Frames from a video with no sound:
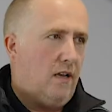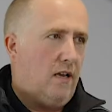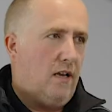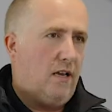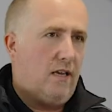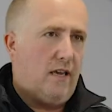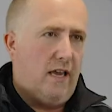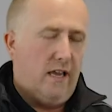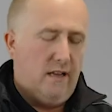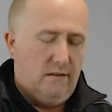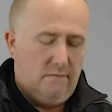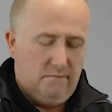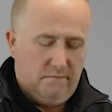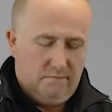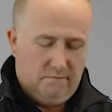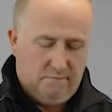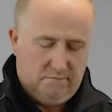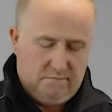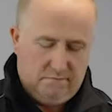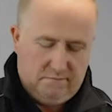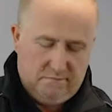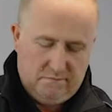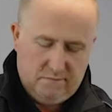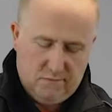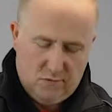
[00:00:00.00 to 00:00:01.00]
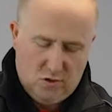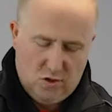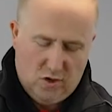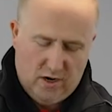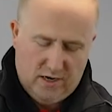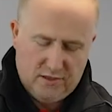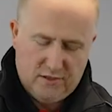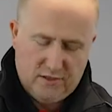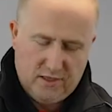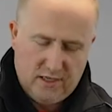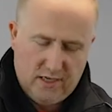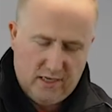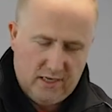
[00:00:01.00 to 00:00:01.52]
Again,
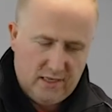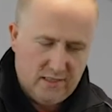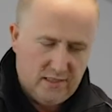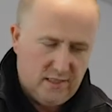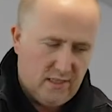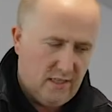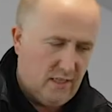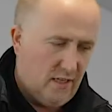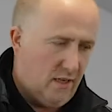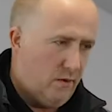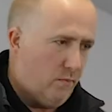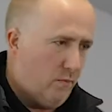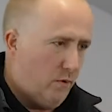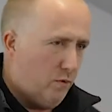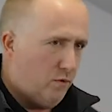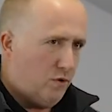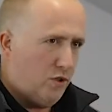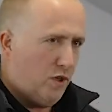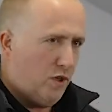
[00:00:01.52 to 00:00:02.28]
nice and easy, and we'll